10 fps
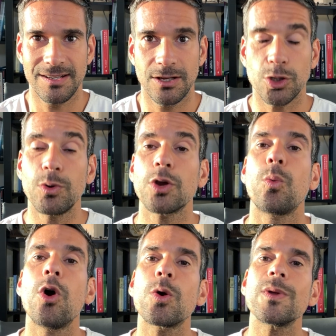So we've got to
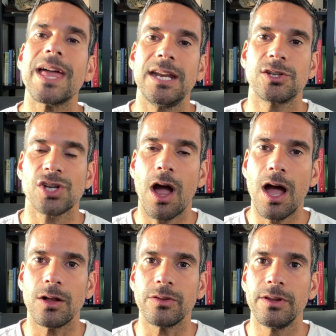work with that inner
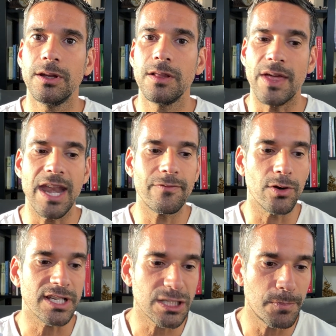child that never
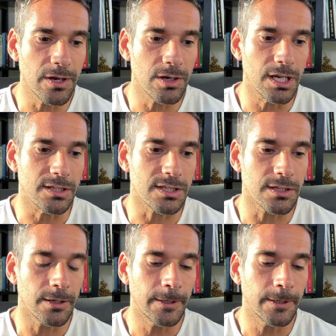experienced